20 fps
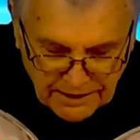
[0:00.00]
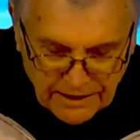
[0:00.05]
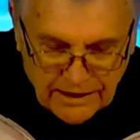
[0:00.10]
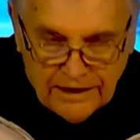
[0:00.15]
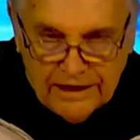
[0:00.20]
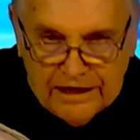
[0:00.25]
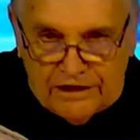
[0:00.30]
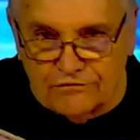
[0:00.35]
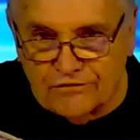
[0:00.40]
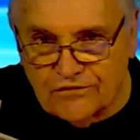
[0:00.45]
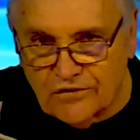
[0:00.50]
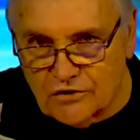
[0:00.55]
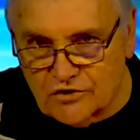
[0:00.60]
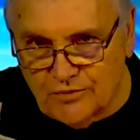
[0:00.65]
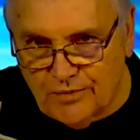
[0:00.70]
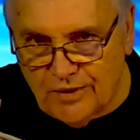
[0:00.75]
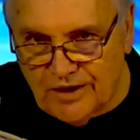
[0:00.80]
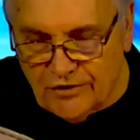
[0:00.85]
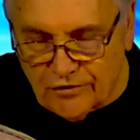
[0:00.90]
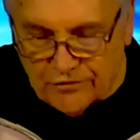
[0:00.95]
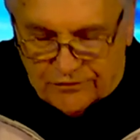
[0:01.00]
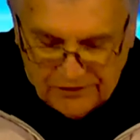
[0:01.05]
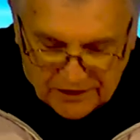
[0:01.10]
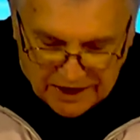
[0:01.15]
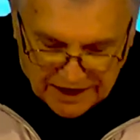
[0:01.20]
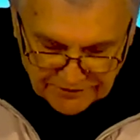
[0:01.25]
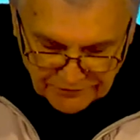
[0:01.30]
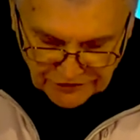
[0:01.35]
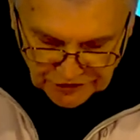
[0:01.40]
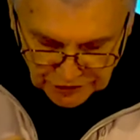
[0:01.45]
In 1 Peter
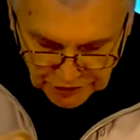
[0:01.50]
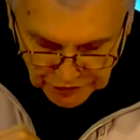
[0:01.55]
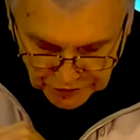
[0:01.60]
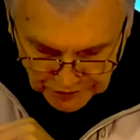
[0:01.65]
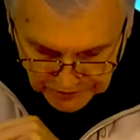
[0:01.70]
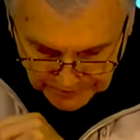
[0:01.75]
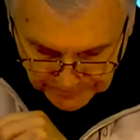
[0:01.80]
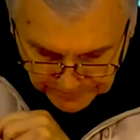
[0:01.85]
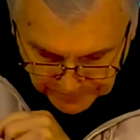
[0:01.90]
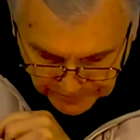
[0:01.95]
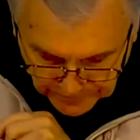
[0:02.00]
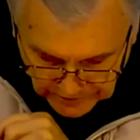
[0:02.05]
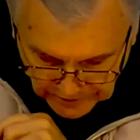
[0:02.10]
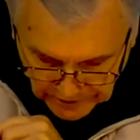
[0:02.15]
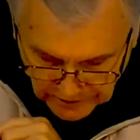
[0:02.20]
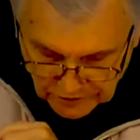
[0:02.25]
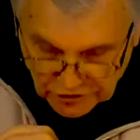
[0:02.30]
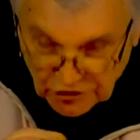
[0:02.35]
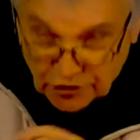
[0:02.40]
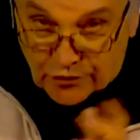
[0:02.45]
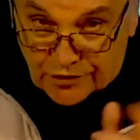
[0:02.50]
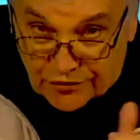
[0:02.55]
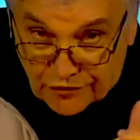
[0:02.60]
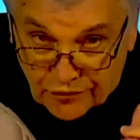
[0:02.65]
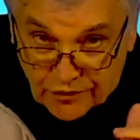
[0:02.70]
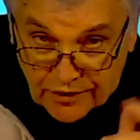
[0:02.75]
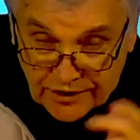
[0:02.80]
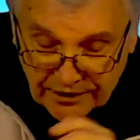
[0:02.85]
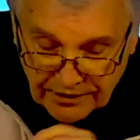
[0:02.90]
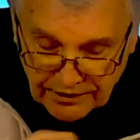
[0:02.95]
5 2, 2 and
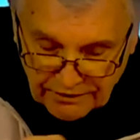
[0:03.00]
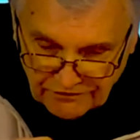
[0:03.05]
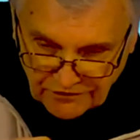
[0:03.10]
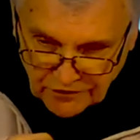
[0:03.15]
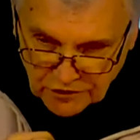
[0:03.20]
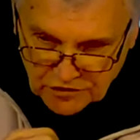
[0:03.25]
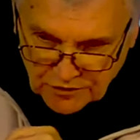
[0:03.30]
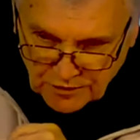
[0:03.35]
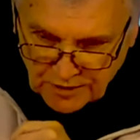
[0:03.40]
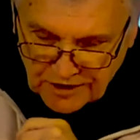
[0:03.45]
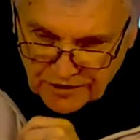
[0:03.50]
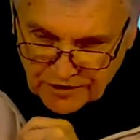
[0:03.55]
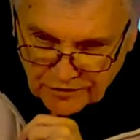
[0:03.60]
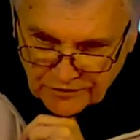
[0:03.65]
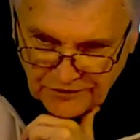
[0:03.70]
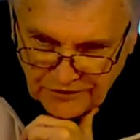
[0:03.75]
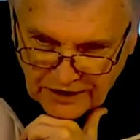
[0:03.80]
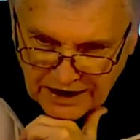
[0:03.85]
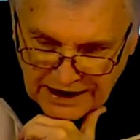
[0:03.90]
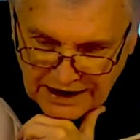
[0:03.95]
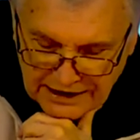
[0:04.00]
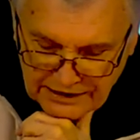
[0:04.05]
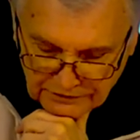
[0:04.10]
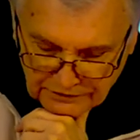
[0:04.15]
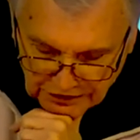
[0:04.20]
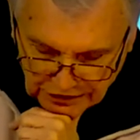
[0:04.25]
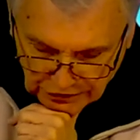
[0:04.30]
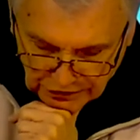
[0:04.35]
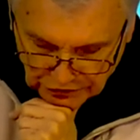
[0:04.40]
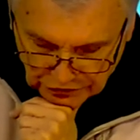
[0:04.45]
3, 1 Peter 5
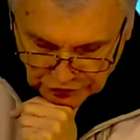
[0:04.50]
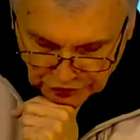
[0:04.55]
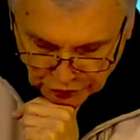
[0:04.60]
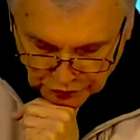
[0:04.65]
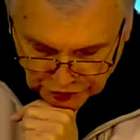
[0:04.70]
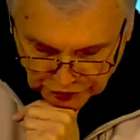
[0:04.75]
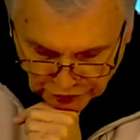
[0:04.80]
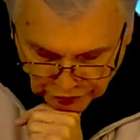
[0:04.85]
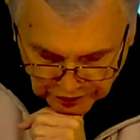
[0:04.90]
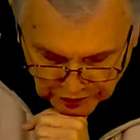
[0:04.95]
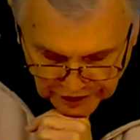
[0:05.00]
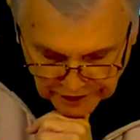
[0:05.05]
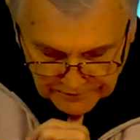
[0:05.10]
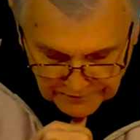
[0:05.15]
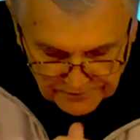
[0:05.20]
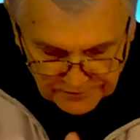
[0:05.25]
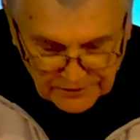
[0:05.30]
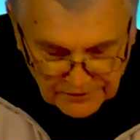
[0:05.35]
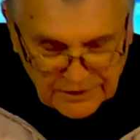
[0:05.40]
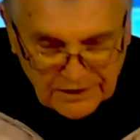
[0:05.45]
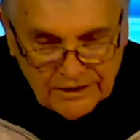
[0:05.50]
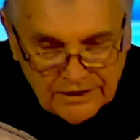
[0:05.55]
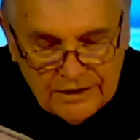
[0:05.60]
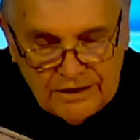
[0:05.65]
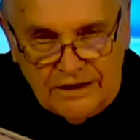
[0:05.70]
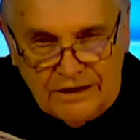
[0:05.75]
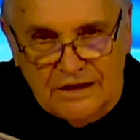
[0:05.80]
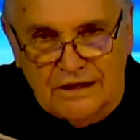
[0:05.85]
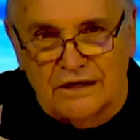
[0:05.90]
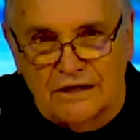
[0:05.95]
2 and 3,
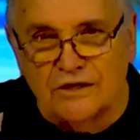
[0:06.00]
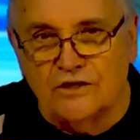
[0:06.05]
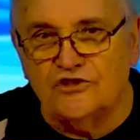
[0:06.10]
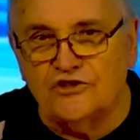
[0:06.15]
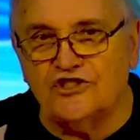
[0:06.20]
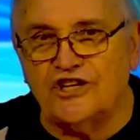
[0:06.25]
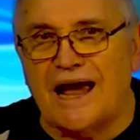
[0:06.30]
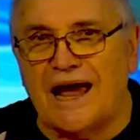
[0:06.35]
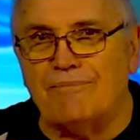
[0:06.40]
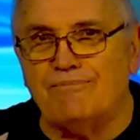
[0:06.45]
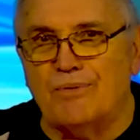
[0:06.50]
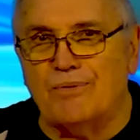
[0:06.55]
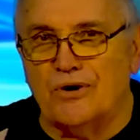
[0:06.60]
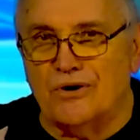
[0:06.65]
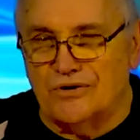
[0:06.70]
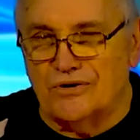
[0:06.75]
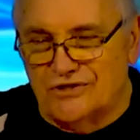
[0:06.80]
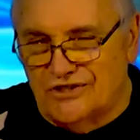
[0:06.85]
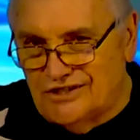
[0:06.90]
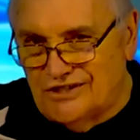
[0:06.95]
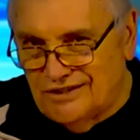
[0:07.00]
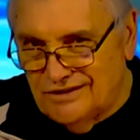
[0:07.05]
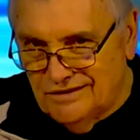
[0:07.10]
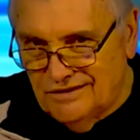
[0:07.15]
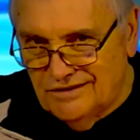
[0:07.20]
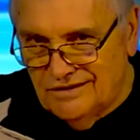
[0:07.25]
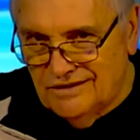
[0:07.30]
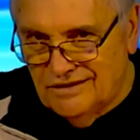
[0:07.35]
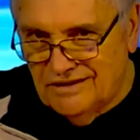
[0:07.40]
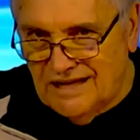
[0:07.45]
shepherds,
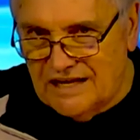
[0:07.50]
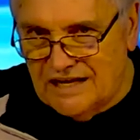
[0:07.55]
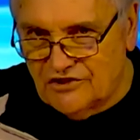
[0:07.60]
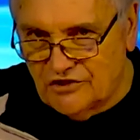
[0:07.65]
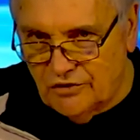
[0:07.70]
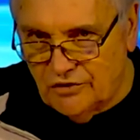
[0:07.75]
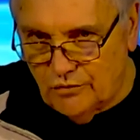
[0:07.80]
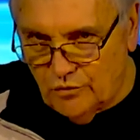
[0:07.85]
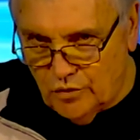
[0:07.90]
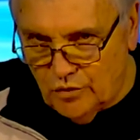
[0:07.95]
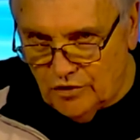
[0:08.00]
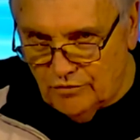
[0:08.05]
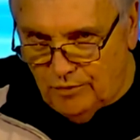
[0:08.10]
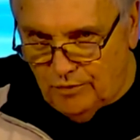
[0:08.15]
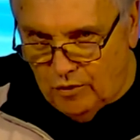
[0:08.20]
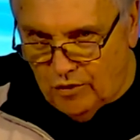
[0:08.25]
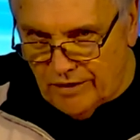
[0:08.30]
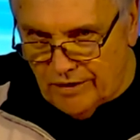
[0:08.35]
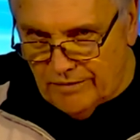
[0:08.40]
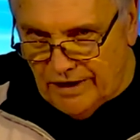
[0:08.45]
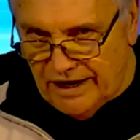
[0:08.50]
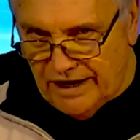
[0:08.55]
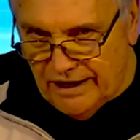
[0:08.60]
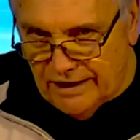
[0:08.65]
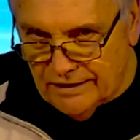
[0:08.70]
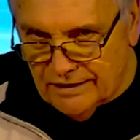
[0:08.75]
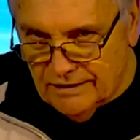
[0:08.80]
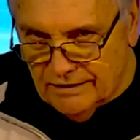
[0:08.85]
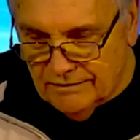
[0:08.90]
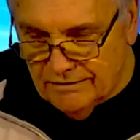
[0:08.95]
that's the word poimen,
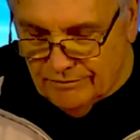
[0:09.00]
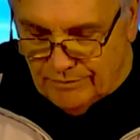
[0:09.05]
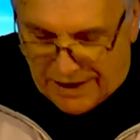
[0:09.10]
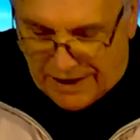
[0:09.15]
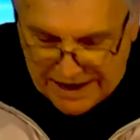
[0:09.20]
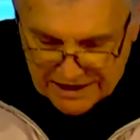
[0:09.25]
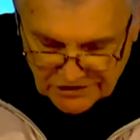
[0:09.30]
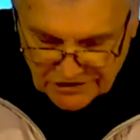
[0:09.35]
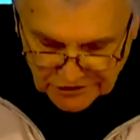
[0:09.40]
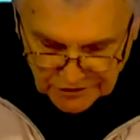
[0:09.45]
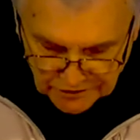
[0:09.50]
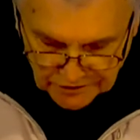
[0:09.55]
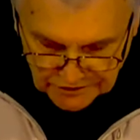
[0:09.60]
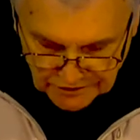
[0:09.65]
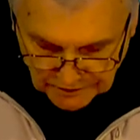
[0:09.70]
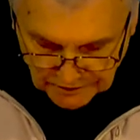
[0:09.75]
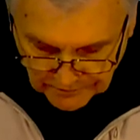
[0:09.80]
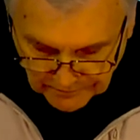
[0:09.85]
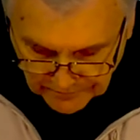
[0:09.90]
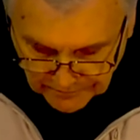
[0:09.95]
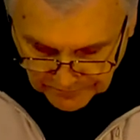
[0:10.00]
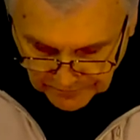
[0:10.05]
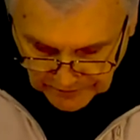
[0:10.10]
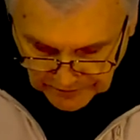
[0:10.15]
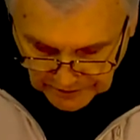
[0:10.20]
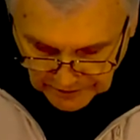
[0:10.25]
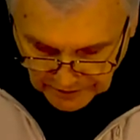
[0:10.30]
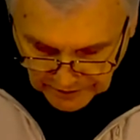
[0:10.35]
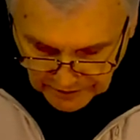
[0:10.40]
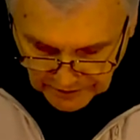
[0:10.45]
pastors,
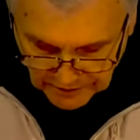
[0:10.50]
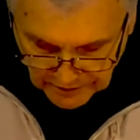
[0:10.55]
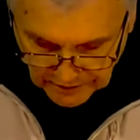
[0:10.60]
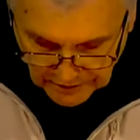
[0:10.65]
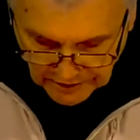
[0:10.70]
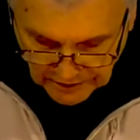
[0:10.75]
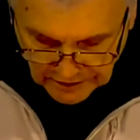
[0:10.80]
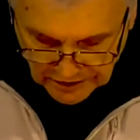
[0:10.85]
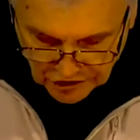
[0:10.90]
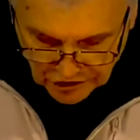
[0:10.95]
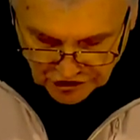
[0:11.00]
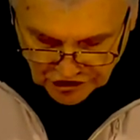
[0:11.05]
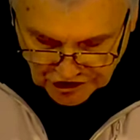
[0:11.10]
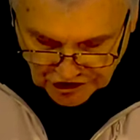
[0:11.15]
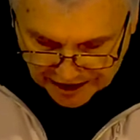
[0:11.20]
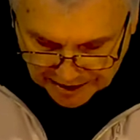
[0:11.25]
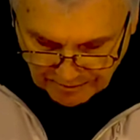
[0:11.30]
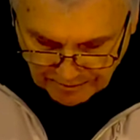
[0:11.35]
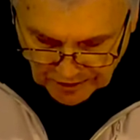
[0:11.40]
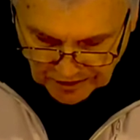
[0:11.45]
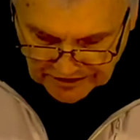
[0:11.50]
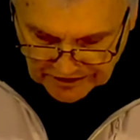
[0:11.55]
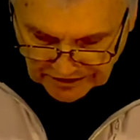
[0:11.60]
shepherd the